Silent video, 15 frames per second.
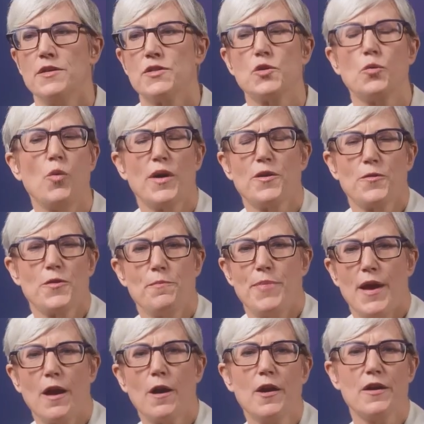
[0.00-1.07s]
So, what are the
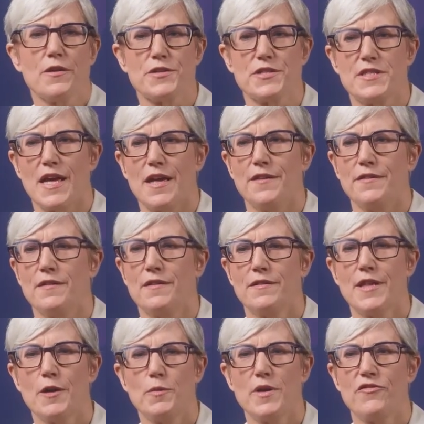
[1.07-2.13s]
barriers then
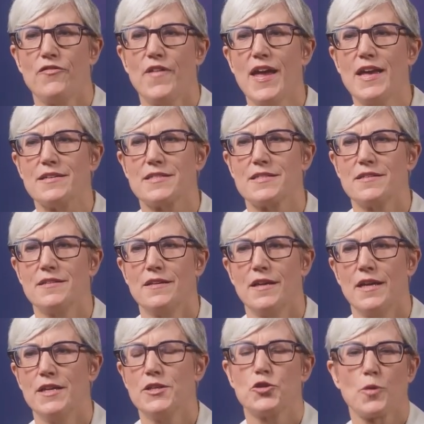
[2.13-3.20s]
that we face
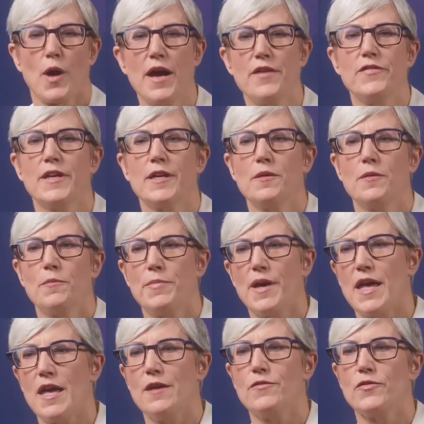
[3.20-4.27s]
in driving
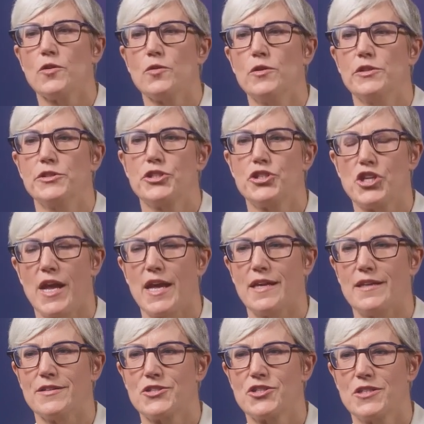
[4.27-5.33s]
behavioral
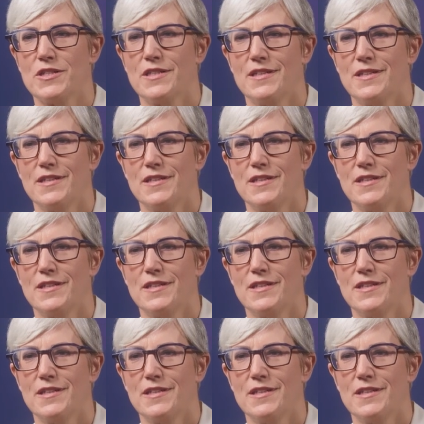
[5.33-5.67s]
change?